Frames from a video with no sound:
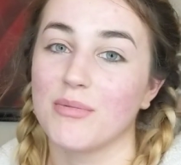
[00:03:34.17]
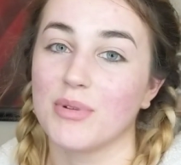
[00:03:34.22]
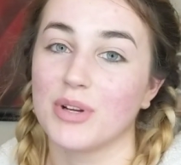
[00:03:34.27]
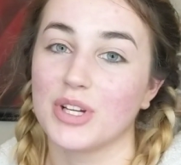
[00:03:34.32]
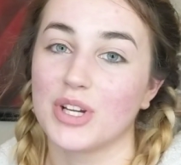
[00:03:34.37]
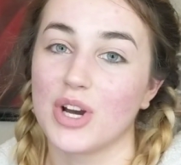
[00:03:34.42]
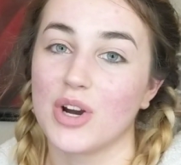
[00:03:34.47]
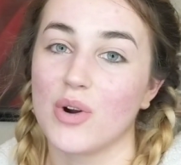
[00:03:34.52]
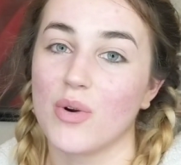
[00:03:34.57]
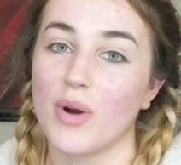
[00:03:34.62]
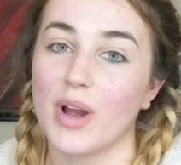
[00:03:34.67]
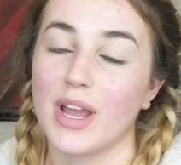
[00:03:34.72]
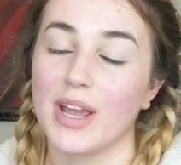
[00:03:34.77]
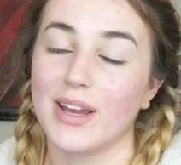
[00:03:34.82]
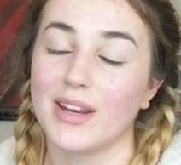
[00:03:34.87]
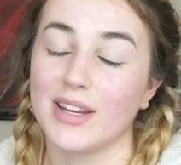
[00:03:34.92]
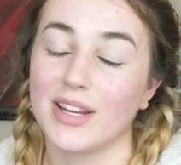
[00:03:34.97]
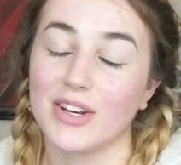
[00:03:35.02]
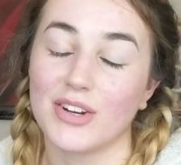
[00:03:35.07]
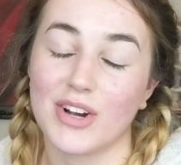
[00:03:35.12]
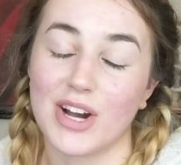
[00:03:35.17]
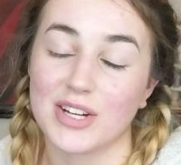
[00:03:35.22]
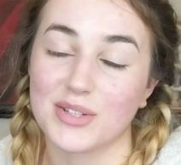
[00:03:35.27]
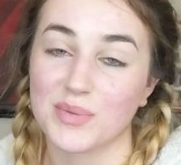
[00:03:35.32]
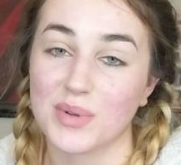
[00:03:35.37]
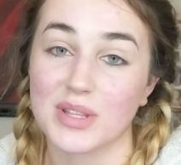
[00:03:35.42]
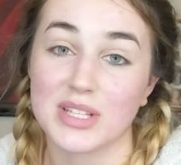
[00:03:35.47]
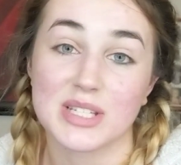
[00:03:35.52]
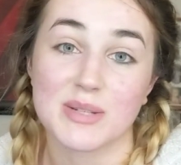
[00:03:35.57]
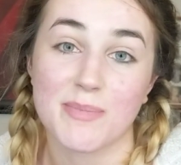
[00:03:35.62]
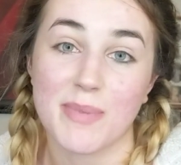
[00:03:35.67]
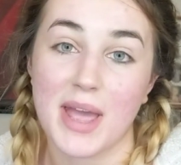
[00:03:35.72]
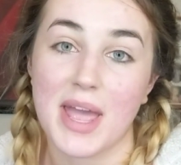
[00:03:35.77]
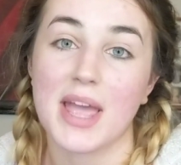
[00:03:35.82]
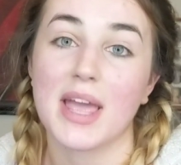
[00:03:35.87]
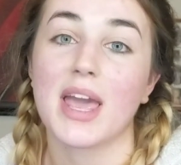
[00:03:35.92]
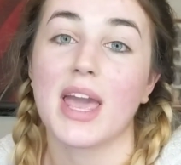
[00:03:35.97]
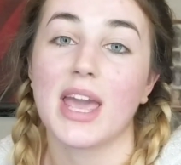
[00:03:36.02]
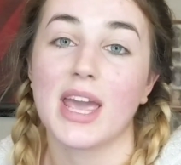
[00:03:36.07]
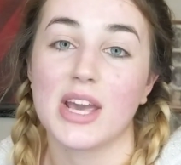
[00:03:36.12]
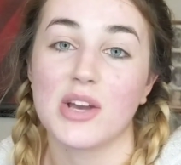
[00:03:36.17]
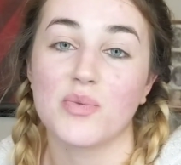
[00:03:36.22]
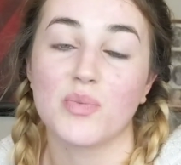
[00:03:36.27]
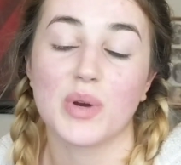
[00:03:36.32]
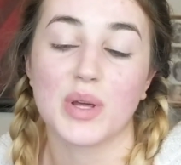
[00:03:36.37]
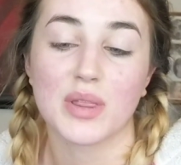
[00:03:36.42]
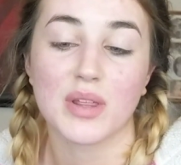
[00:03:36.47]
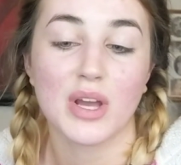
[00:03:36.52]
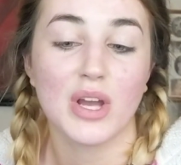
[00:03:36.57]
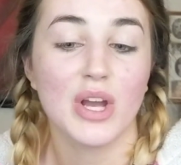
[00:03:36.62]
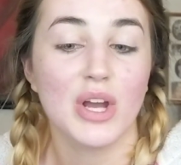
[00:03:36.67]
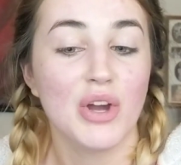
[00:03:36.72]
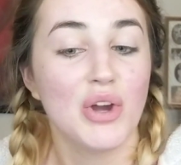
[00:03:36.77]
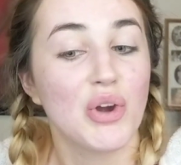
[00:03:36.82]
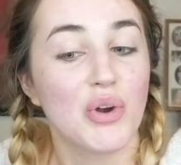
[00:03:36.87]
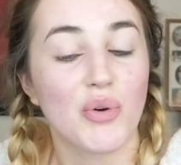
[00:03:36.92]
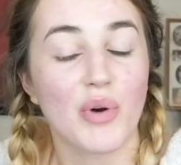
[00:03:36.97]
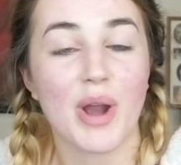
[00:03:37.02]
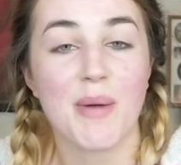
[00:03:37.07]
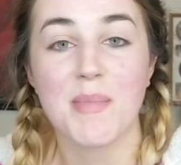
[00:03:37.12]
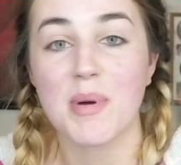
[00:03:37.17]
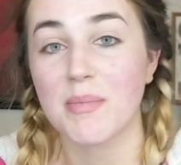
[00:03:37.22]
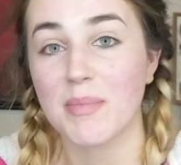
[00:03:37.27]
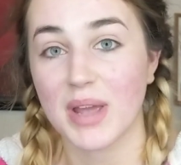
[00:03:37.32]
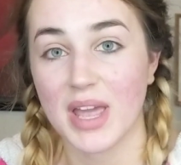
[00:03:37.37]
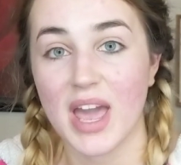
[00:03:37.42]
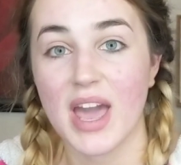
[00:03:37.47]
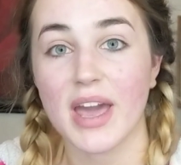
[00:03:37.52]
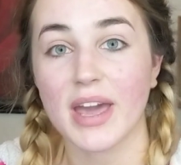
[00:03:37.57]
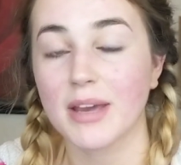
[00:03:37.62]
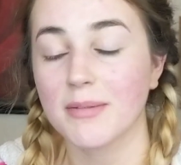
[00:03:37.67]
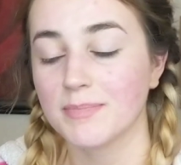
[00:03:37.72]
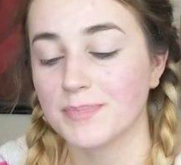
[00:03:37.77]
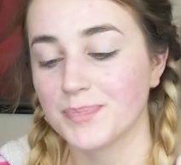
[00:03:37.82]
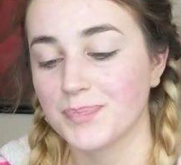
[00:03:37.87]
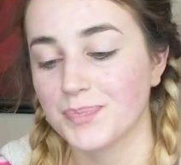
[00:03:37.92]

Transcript: they would go and interact with this bank and with Graham and McKay,